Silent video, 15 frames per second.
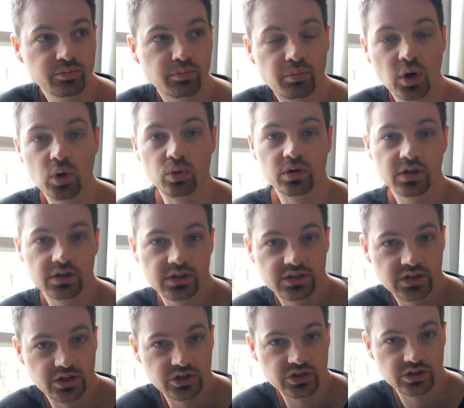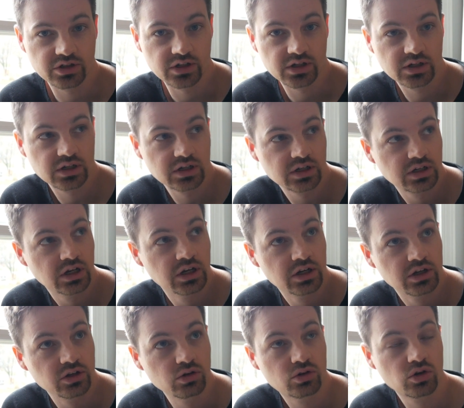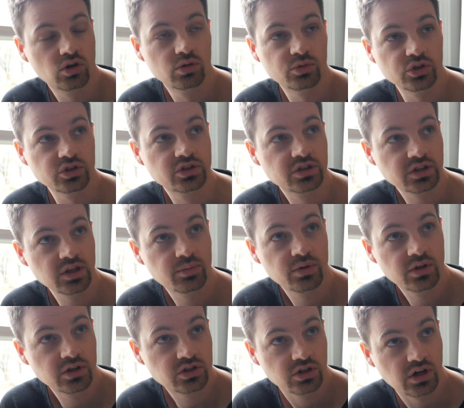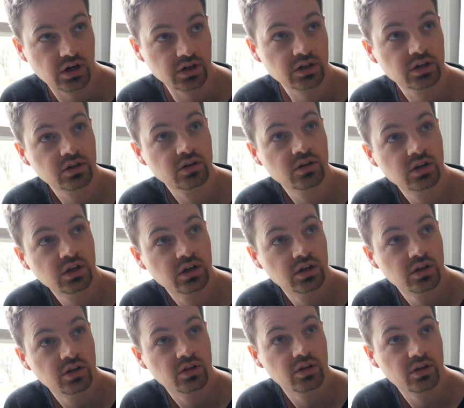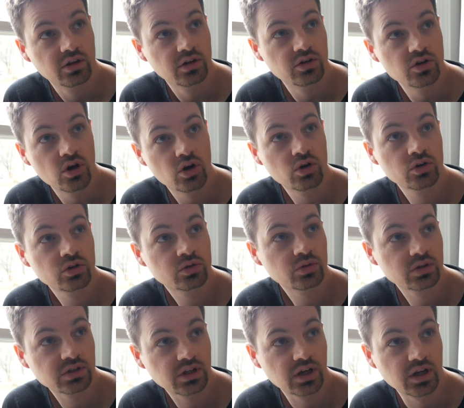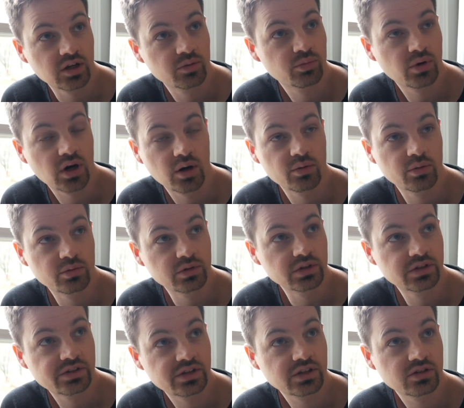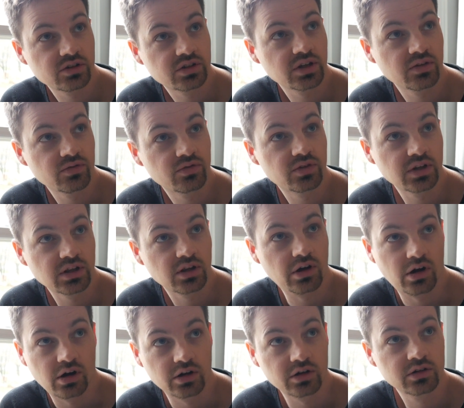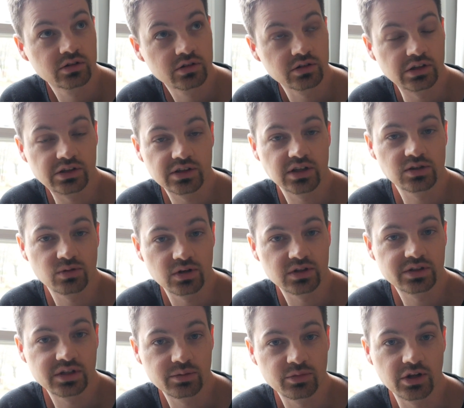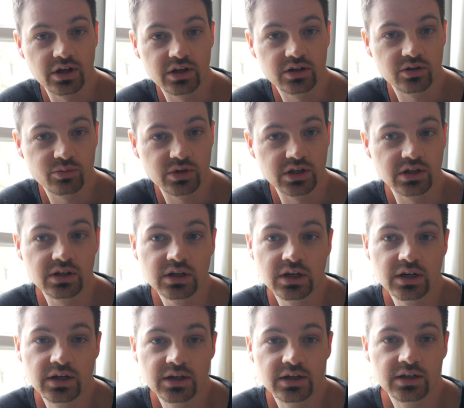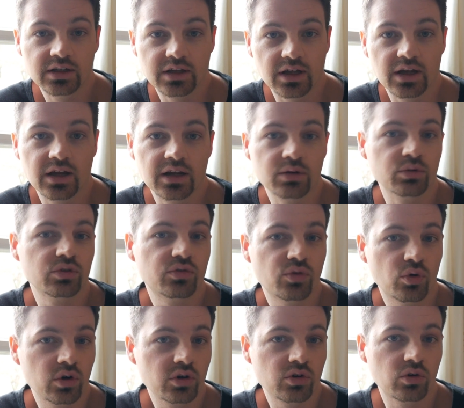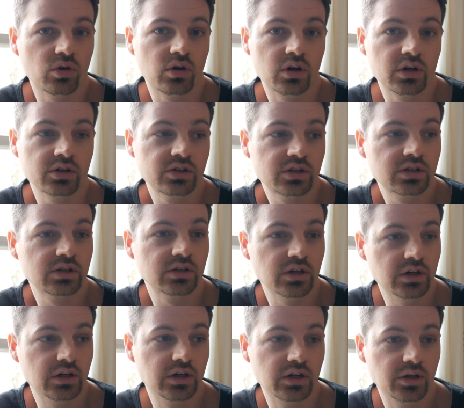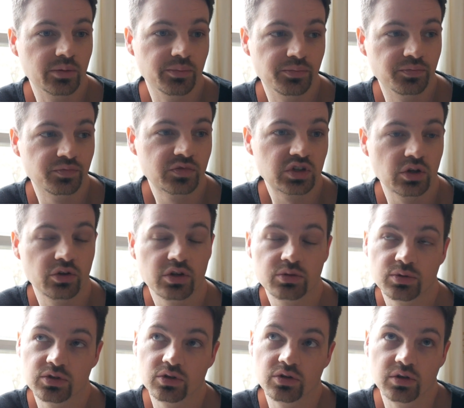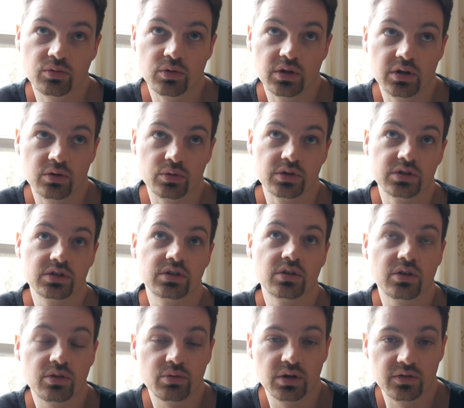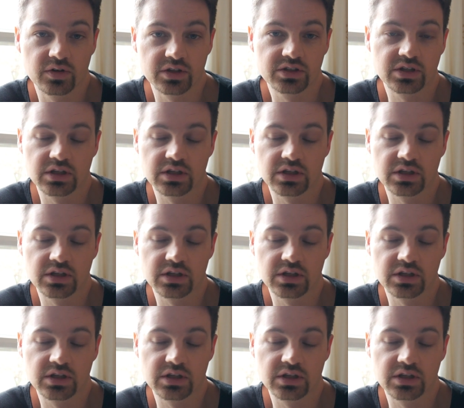boat, essentially. You could almost sleep in the trunk. The nose was like probably 6 or 7 feet long, at least that's what it seemed like to me. And it was 4 doors, so this was only when there was 3 of us